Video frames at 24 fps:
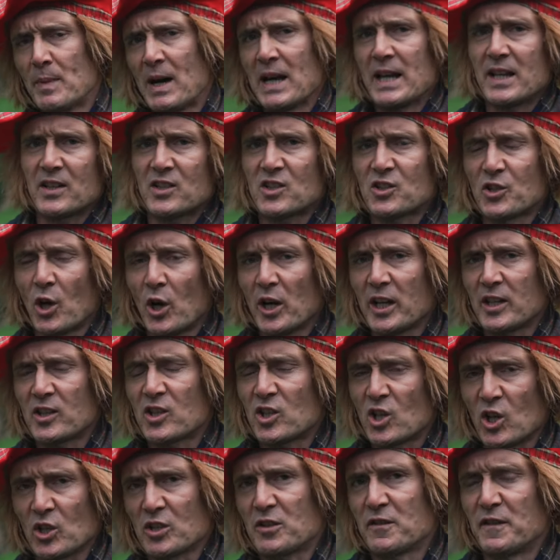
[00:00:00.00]
by historic
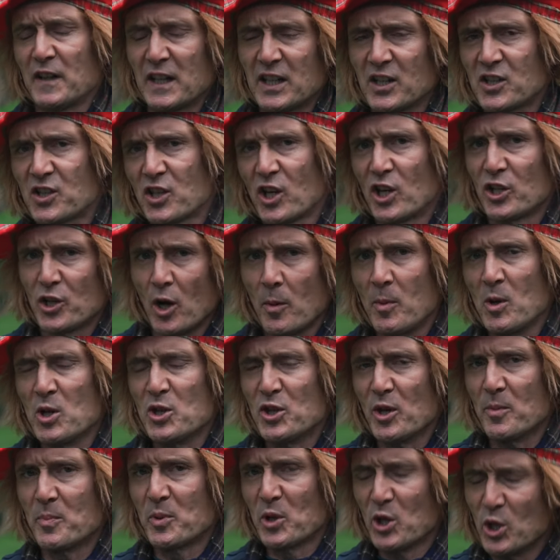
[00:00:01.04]
Scotch figure Sir Robert
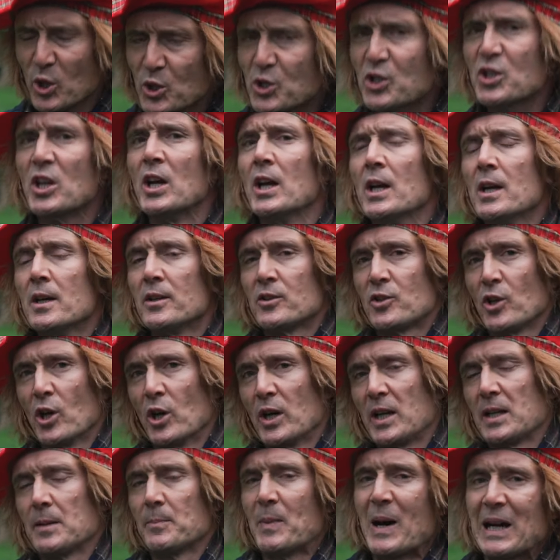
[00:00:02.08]
the Bruce
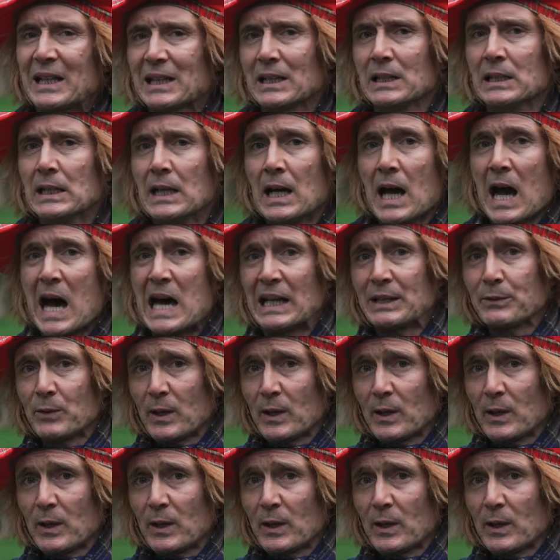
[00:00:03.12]
during battle and